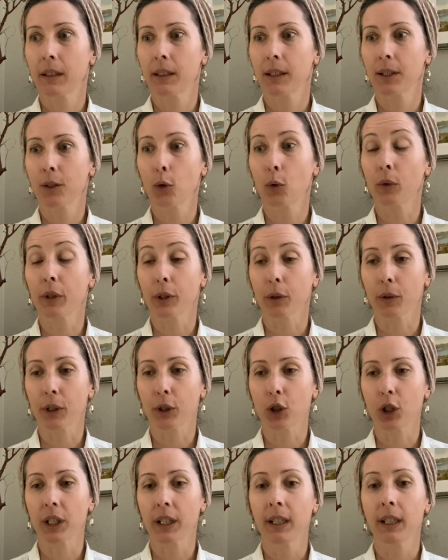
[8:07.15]
Story
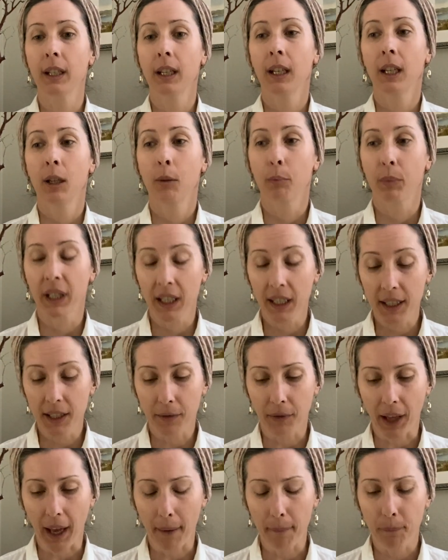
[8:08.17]
Origin because
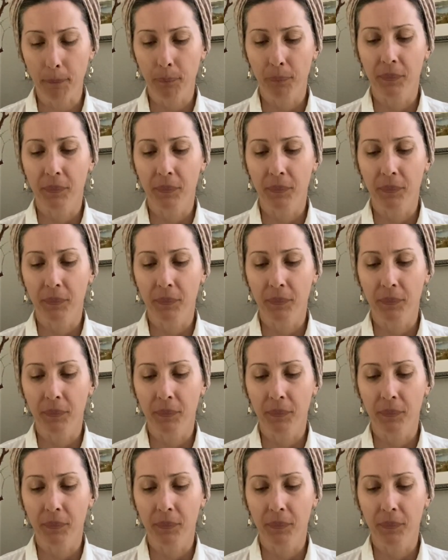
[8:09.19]
of that.